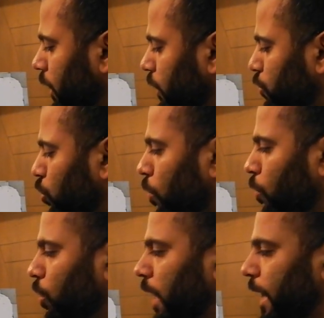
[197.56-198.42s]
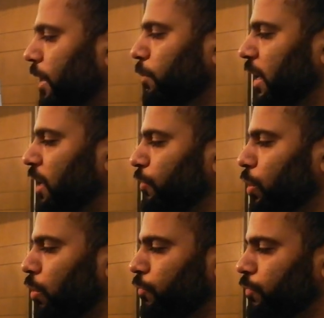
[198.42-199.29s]
is no mortality
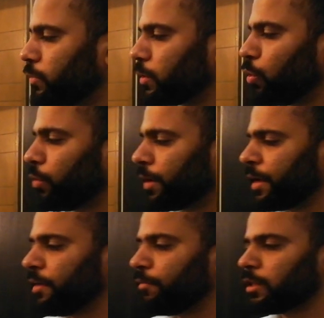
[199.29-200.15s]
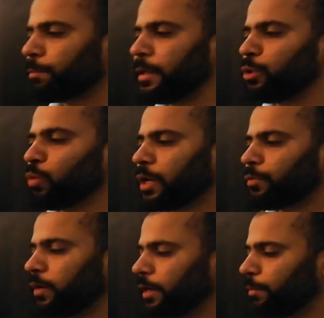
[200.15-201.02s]
benefit of giving the
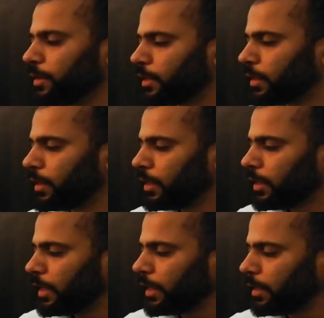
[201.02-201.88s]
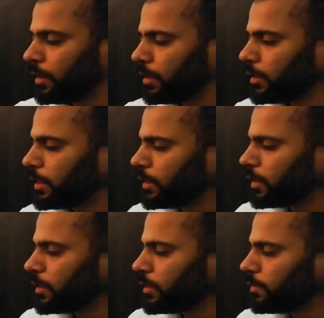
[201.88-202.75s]
P2y12 inhibitor in
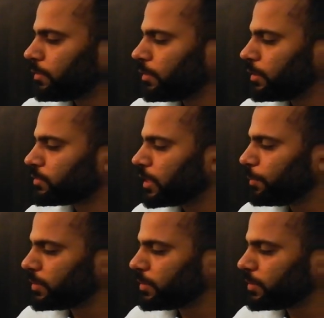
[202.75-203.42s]
stable